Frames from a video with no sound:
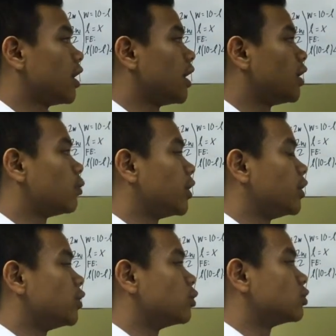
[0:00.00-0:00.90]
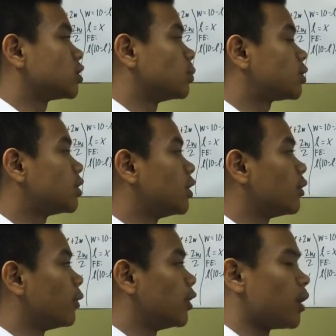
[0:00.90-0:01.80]
and when
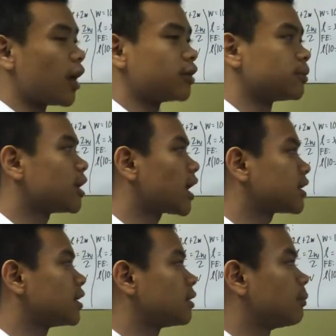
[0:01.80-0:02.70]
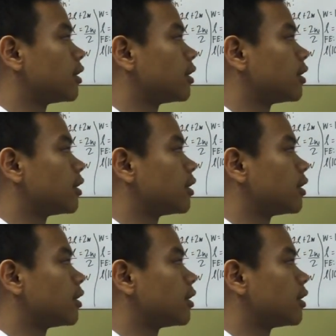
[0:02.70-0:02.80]
you add or subtract it, it